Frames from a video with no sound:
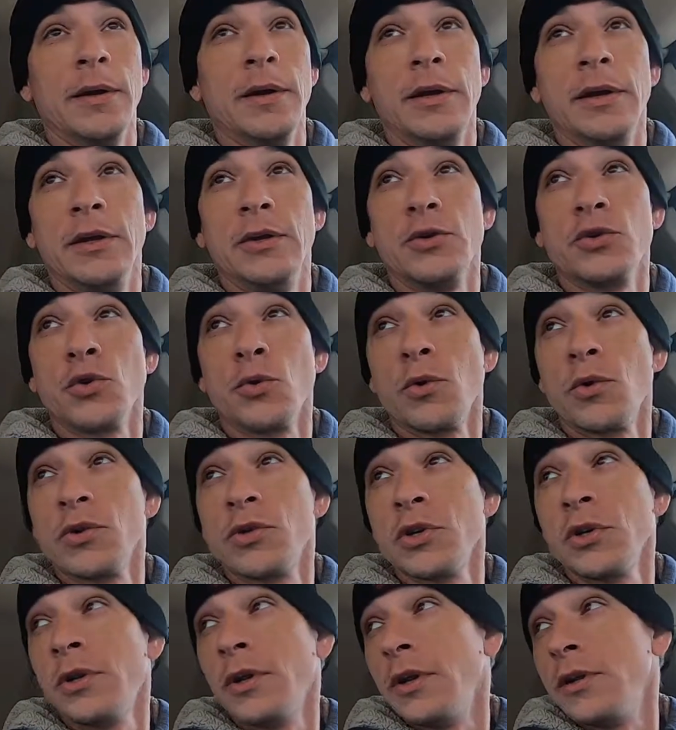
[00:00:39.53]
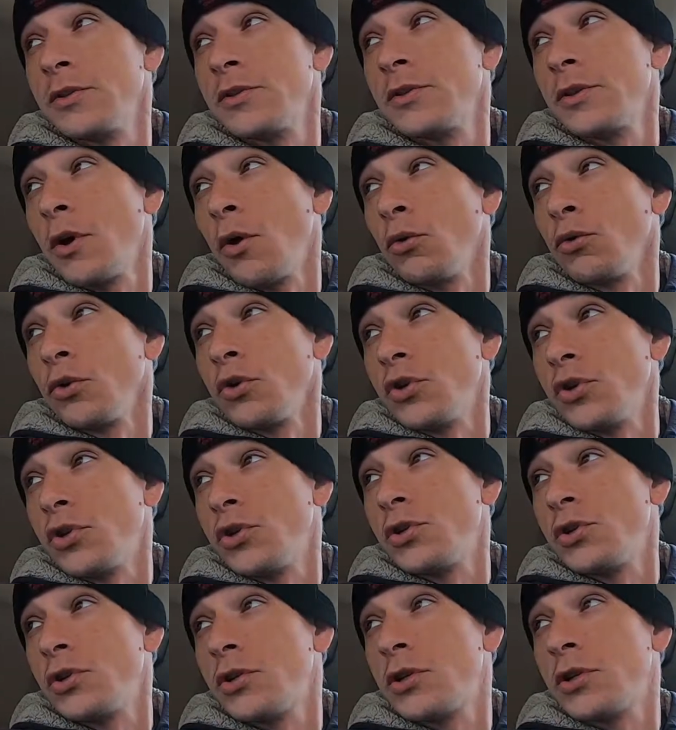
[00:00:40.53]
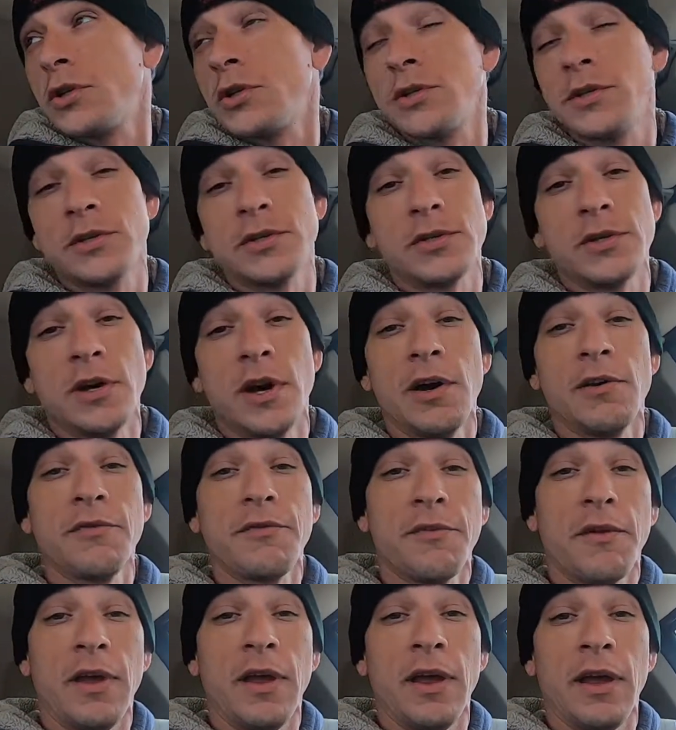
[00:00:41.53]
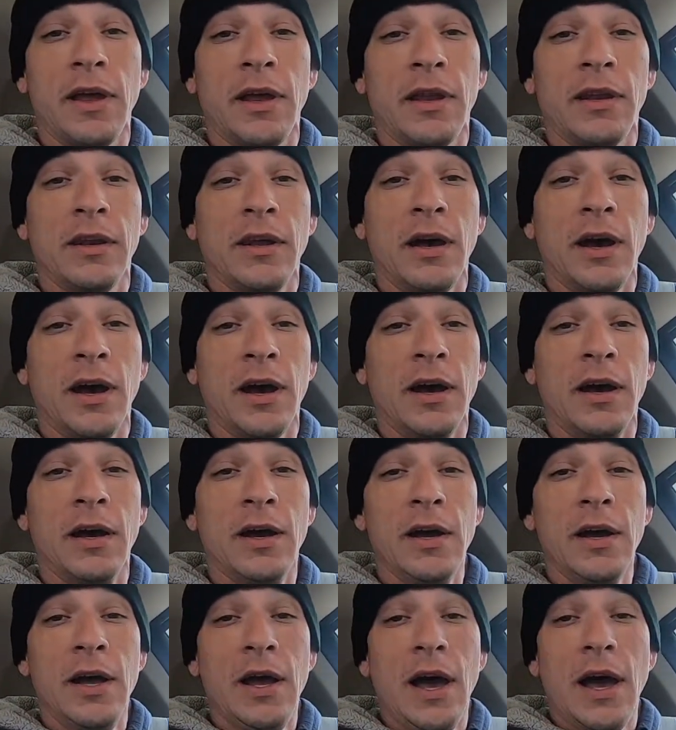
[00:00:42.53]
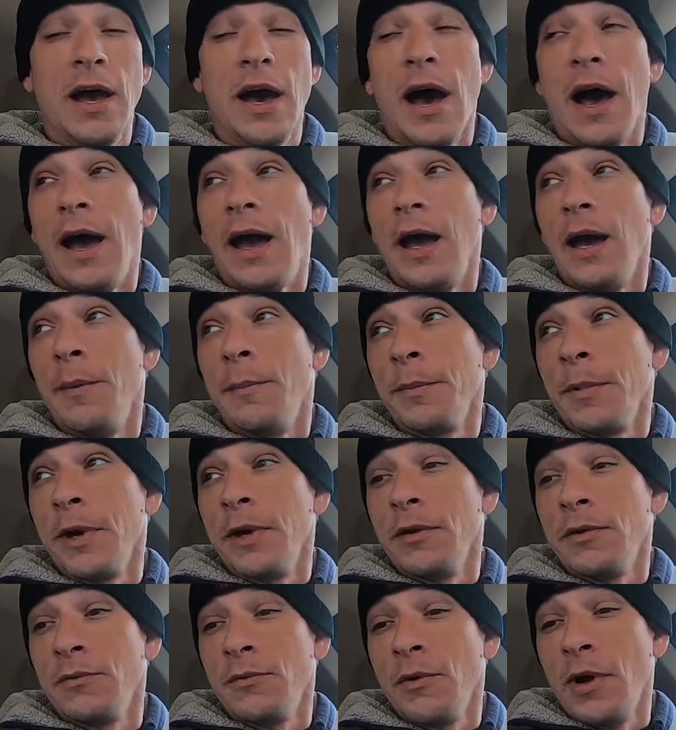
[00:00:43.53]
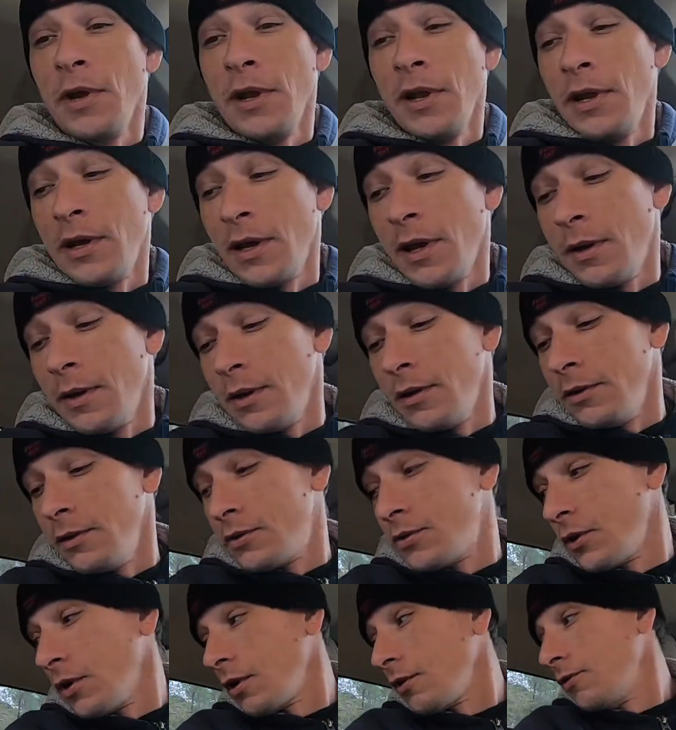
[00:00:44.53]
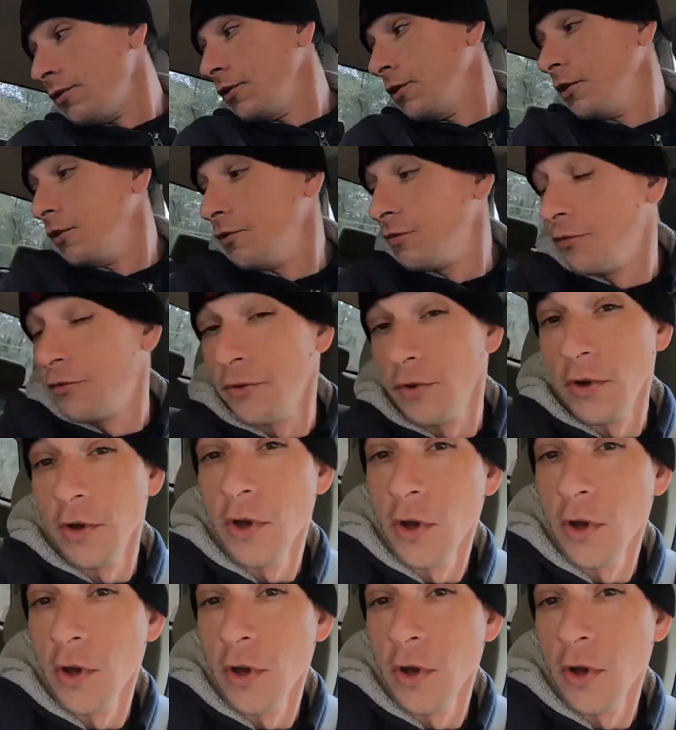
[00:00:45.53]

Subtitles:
in Georgia, and it's coldish stuff, and I am getting ready. I got a truck full of